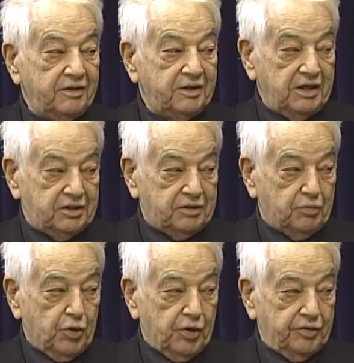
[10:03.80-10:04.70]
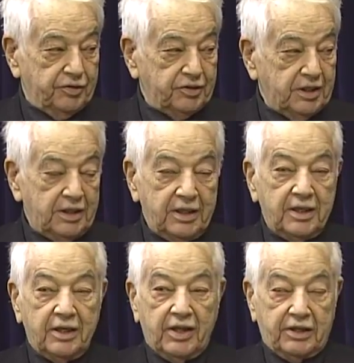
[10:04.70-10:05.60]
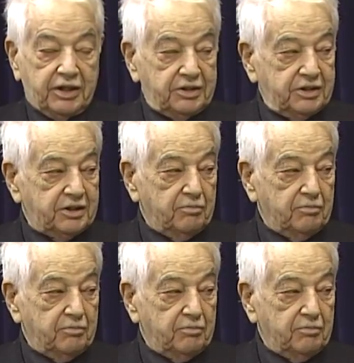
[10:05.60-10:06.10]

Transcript: his supporters that this is